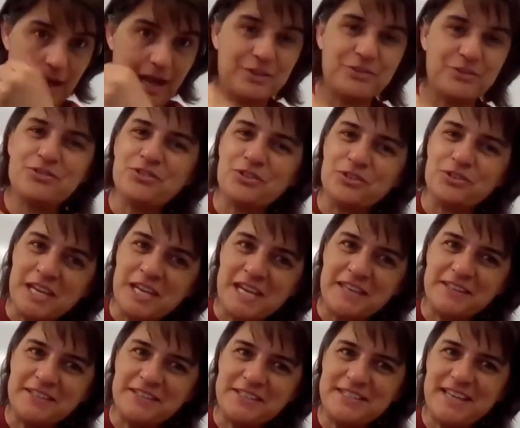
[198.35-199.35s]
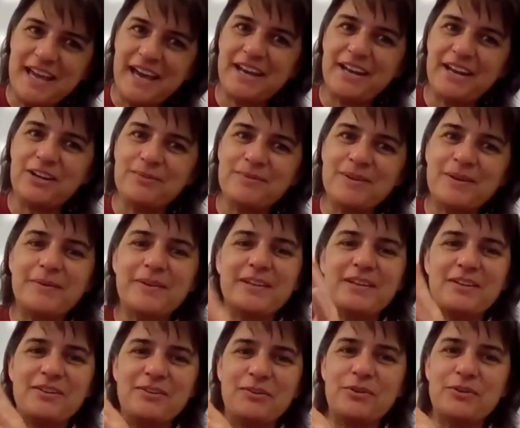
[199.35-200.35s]
as you start taking this data, you're probably going
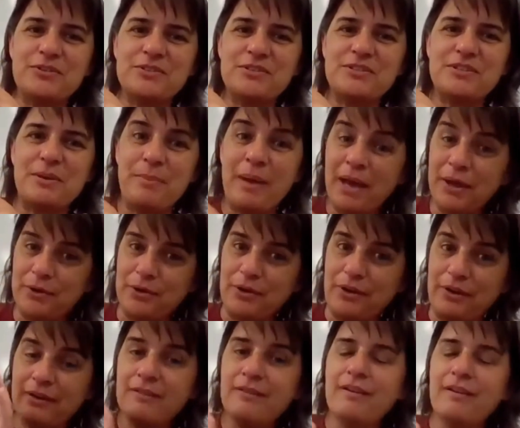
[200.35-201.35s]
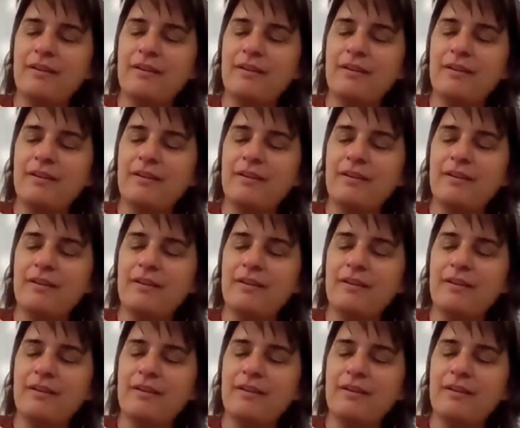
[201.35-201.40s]
to notice a pattern.